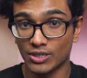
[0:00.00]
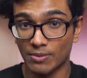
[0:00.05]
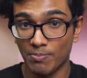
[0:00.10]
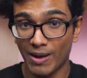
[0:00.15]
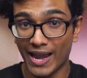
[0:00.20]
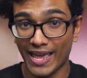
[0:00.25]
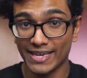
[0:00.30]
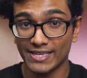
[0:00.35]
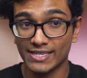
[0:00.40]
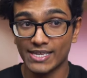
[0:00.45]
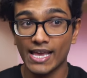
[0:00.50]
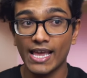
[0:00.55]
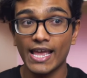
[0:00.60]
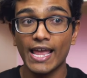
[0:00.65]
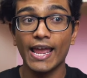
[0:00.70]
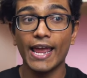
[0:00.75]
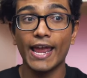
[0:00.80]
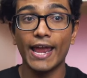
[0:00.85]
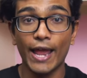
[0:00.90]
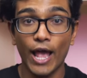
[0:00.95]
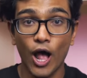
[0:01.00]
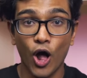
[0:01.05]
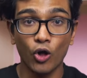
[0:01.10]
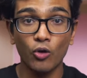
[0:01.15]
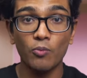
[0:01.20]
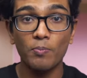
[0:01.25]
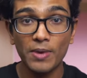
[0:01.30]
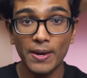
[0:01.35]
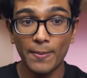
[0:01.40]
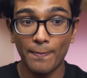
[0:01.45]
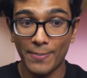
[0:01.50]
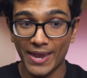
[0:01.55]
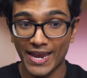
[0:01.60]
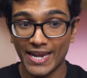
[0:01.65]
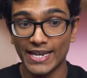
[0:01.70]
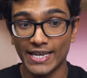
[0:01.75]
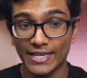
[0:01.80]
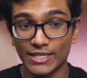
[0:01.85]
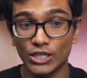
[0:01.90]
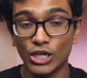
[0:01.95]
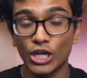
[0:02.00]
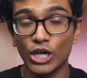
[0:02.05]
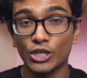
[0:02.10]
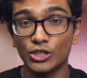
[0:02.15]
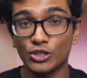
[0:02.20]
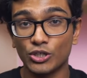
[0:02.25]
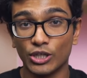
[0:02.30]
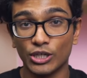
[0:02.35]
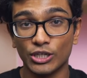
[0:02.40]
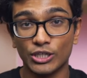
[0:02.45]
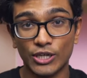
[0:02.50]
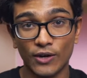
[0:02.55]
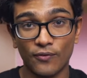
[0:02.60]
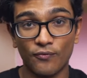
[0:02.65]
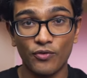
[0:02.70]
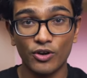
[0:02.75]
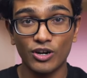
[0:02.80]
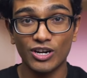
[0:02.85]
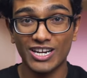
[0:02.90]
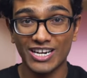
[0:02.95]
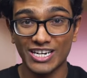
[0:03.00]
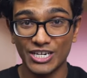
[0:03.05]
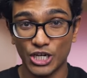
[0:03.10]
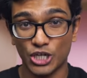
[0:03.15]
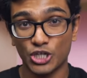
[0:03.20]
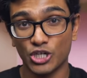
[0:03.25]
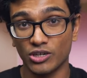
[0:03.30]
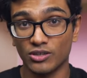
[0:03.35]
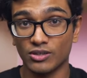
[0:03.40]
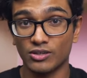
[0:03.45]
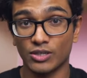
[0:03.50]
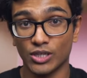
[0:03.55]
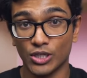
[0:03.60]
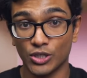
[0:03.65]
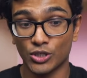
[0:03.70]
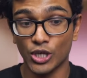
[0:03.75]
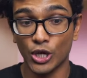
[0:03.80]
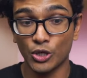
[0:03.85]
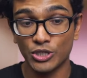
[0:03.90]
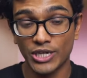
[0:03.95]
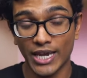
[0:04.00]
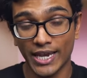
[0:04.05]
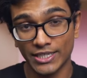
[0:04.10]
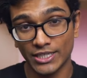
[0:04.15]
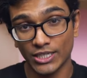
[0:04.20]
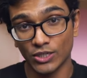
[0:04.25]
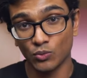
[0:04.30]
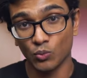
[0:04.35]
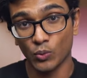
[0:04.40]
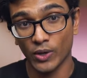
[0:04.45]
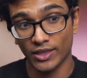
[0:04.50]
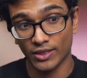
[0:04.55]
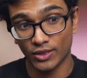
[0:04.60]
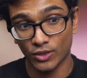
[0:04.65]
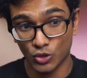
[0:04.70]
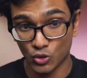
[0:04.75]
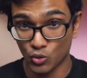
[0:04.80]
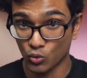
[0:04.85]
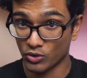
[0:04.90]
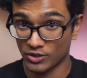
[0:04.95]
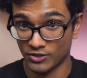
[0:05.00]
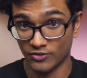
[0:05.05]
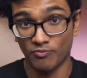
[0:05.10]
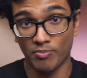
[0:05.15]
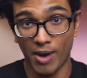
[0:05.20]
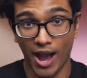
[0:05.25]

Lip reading: in place, it helped me pin it to the different conditions associated with shortness of